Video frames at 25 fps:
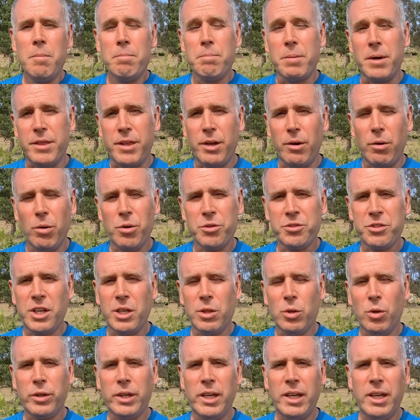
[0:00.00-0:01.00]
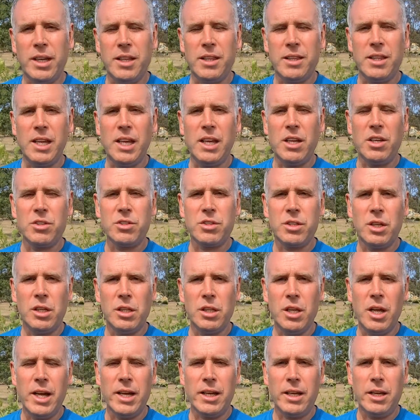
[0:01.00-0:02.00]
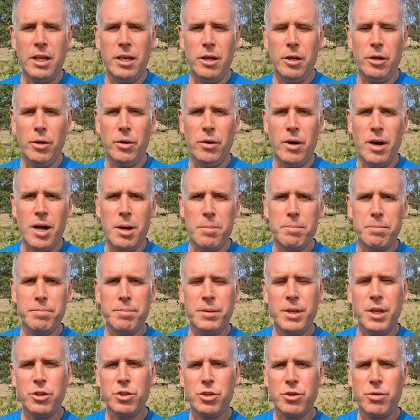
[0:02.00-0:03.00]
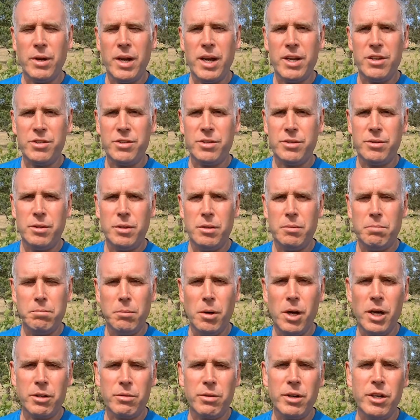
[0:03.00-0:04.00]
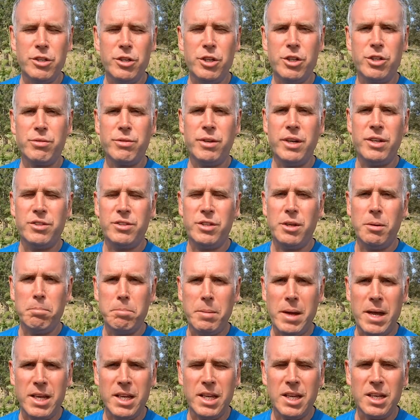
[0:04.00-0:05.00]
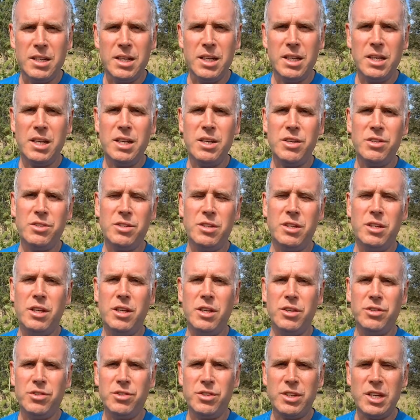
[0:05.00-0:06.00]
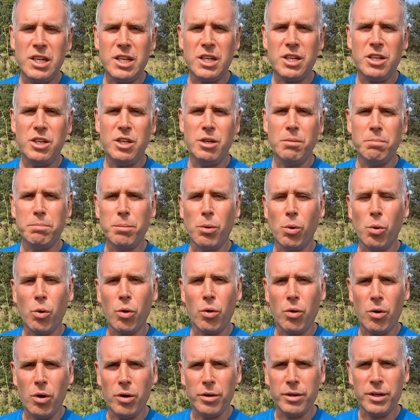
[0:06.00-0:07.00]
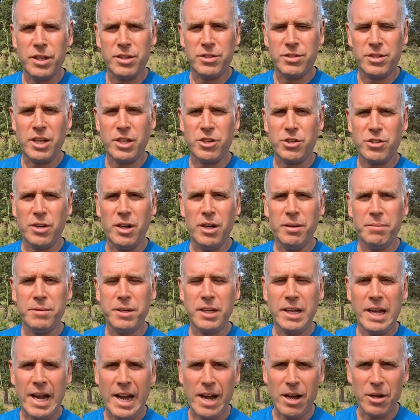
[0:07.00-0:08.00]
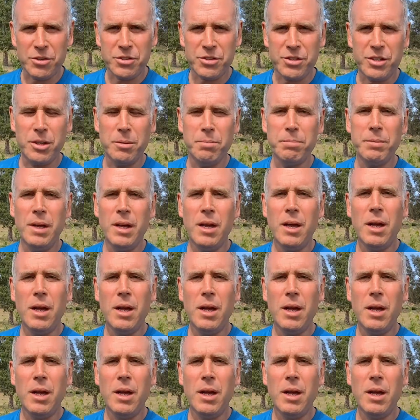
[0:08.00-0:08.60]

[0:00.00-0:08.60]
but they're also looking at things like your trace micronutrients, your manganese, your zinc, your boron, etc., calcium,